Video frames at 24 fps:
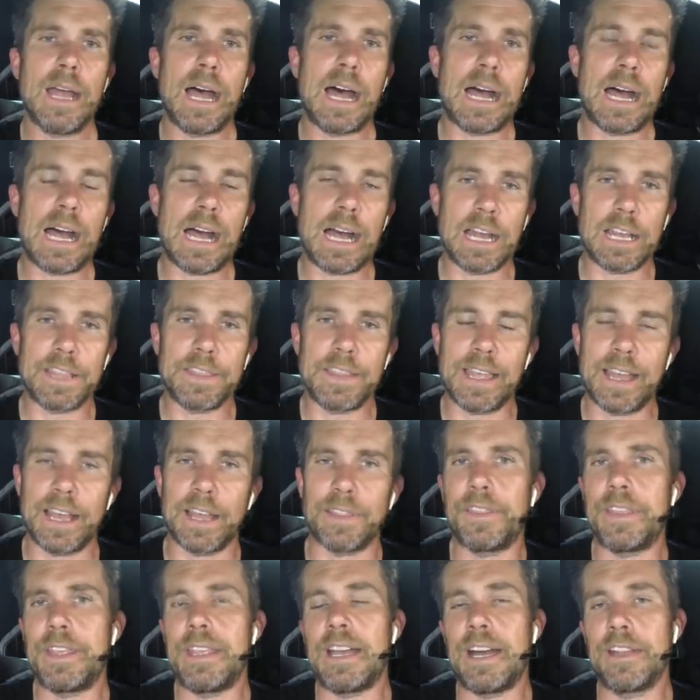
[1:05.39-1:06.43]
Now,
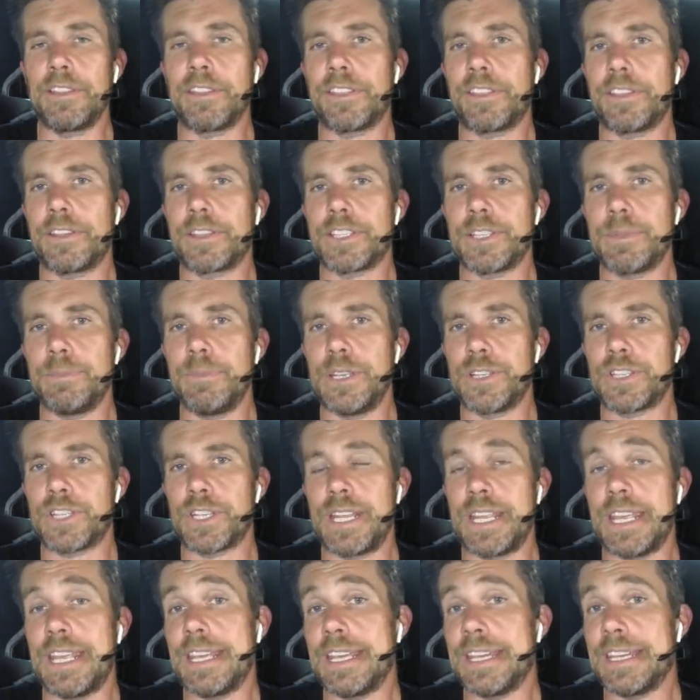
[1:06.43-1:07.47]
the other thing to
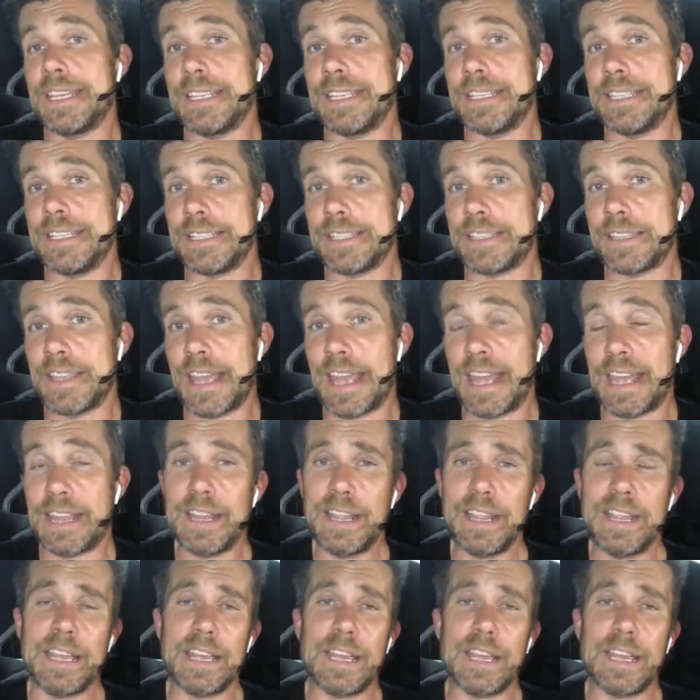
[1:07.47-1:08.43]
mention here is that